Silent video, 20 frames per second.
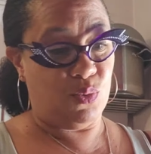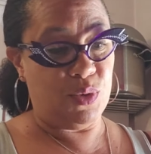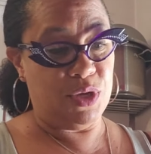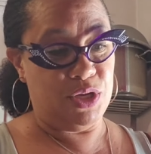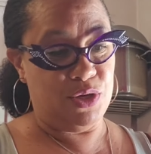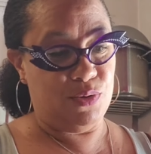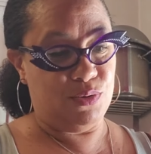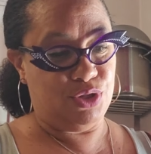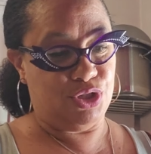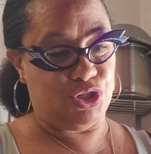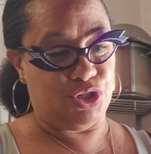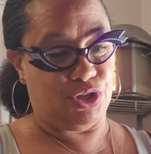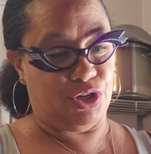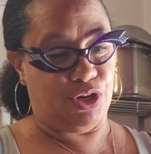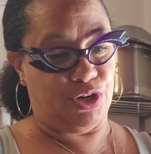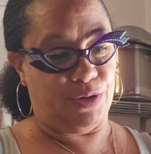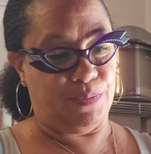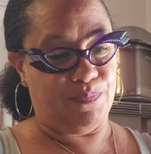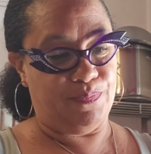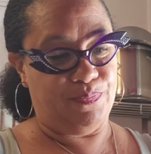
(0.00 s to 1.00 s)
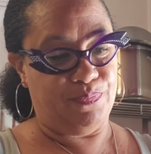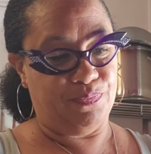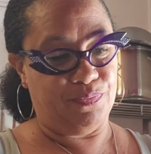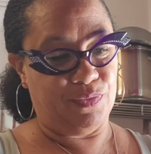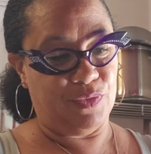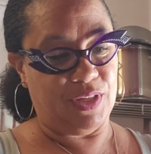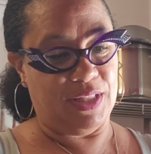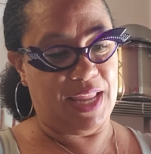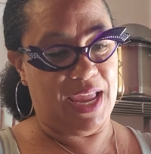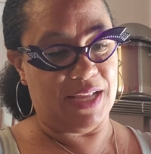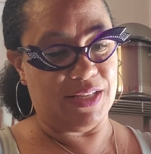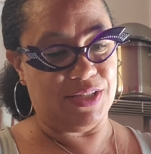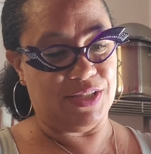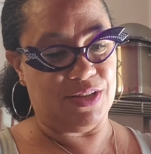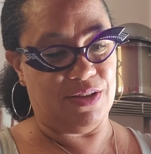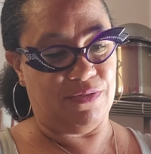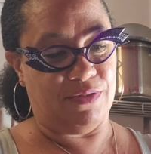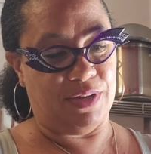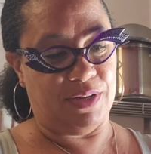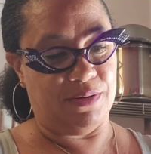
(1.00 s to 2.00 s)
we use sugar, lots
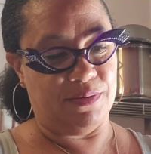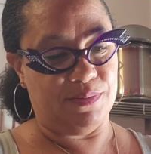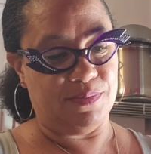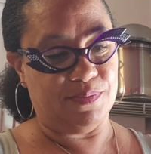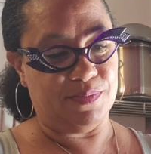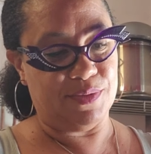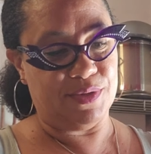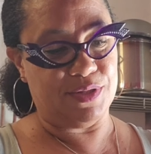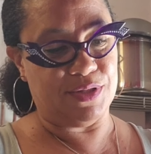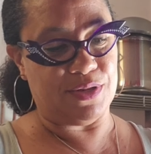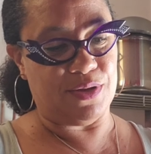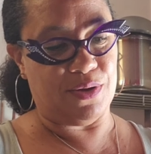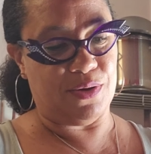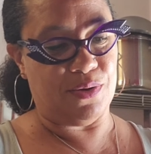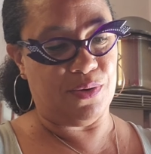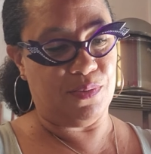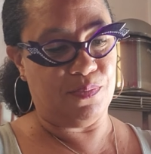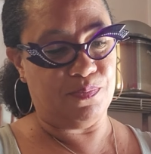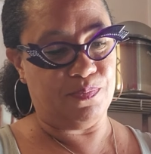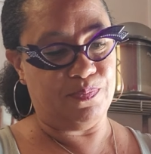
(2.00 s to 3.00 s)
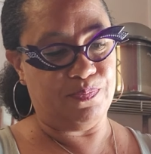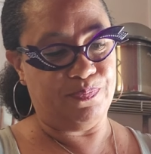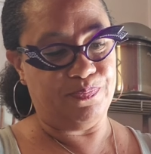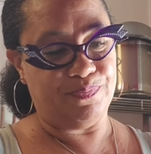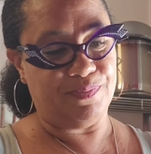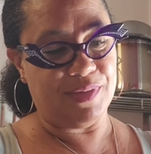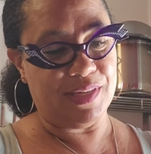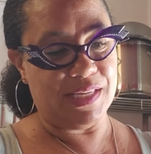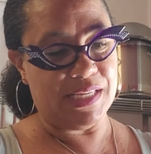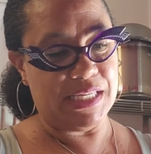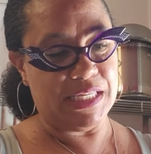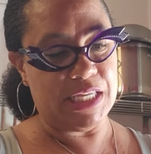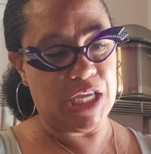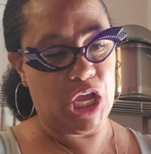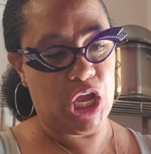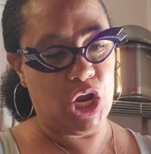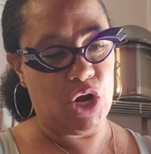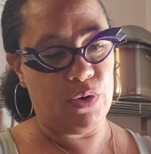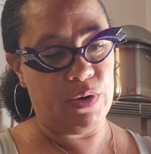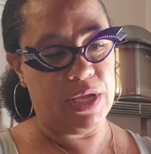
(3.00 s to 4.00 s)
of it. So
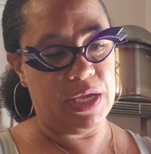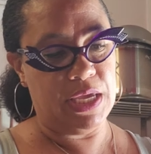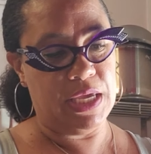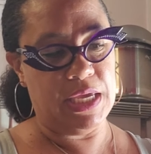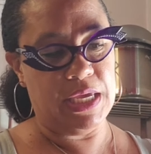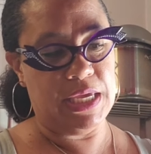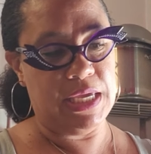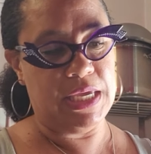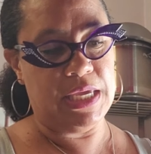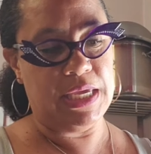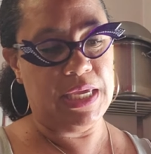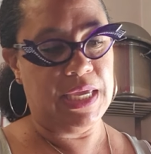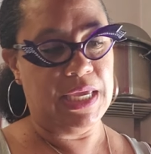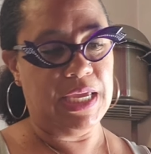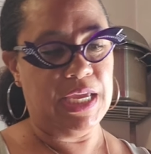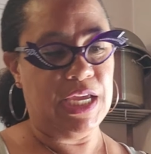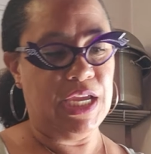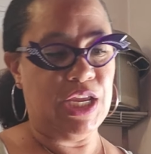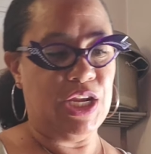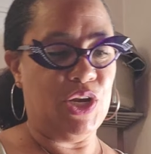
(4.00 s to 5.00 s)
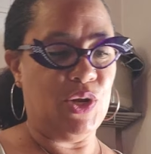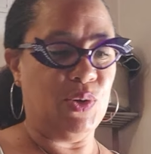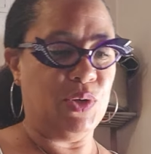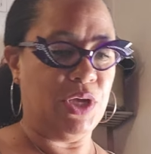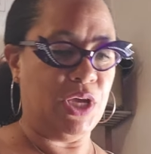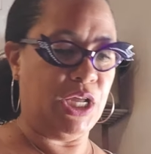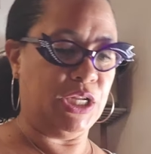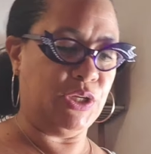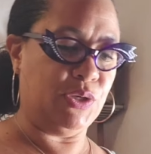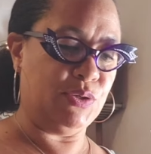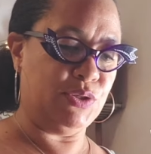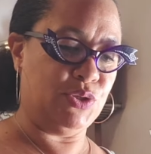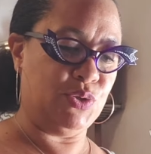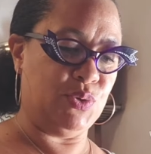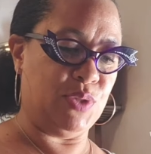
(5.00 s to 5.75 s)
sorry, no, y'all don't do